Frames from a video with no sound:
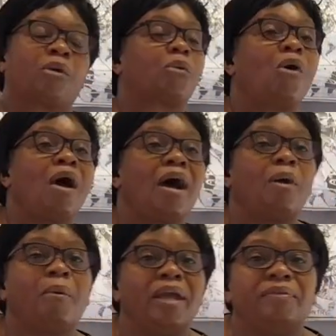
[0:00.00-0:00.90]
Go
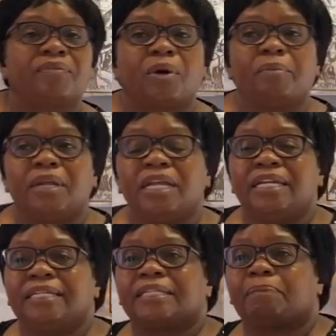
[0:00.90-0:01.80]
away from
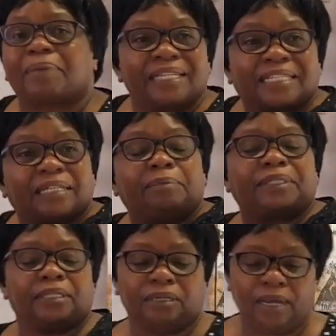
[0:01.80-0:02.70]
his
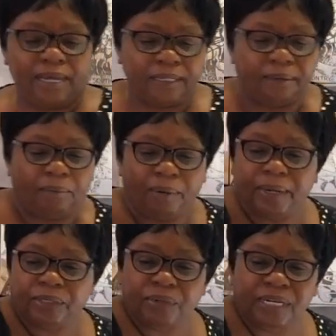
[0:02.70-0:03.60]
prescription. The
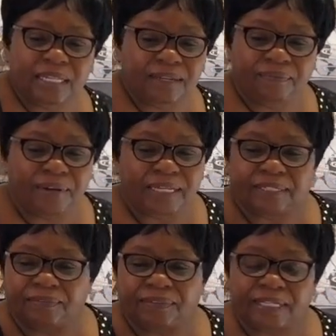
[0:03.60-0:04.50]
moment you read the first
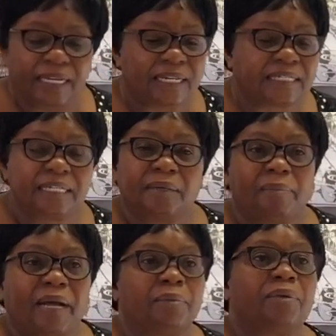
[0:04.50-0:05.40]
sentence in the
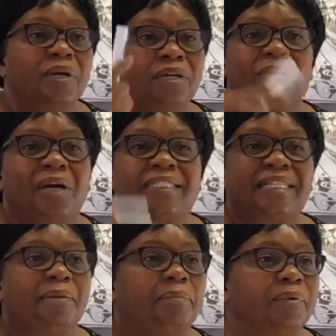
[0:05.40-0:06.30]
Bible, you are
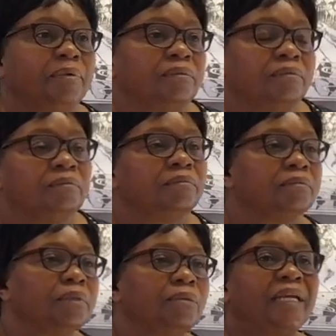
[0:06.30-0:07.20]
asleep.
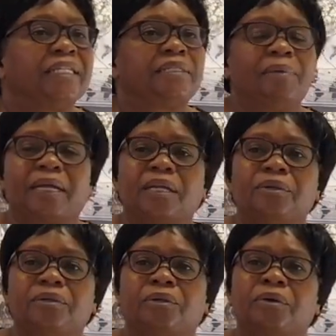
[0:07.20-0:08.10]
What is making
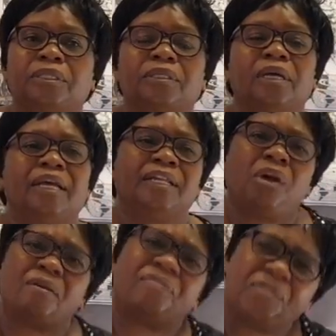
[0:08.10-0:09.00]
you doze? Your